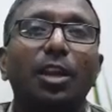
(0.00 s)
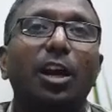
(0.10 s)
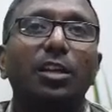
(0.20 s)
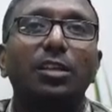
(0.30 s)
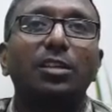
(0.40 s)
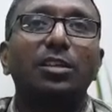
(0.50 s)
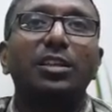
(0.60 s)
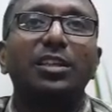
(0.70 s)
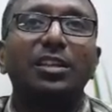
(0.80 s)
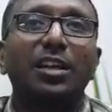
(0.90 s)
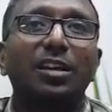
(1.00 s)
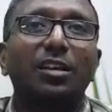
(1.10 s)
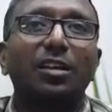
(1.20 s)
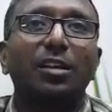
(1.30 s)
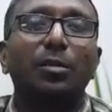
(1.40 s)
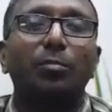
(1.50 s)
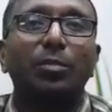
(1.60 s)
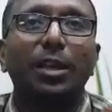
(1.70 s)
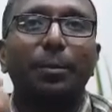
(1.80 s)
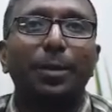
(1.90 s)
not in the
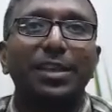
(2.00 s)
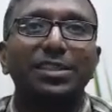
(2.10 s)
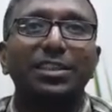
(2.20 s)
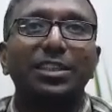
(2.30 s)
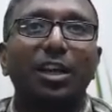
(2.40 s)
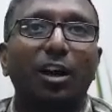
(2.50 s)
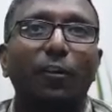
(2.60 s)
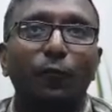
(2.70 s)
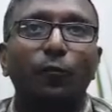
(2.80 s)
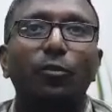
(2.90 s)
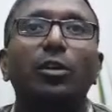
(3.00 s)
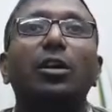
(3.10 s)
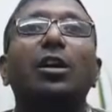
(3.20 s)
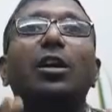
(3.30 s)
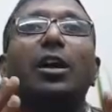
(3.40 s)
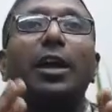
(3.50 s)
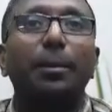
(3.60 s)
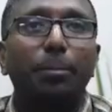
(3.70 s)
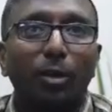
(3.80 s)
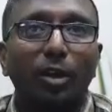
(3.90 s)
capacity of
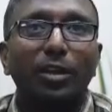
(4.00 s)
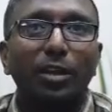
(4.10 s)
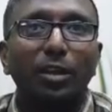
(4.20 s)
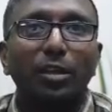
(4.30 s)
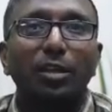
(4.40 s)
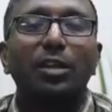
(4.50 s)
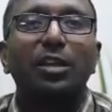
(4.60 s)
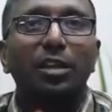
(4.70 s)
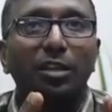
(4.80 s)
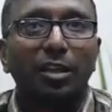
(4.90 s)
employee, in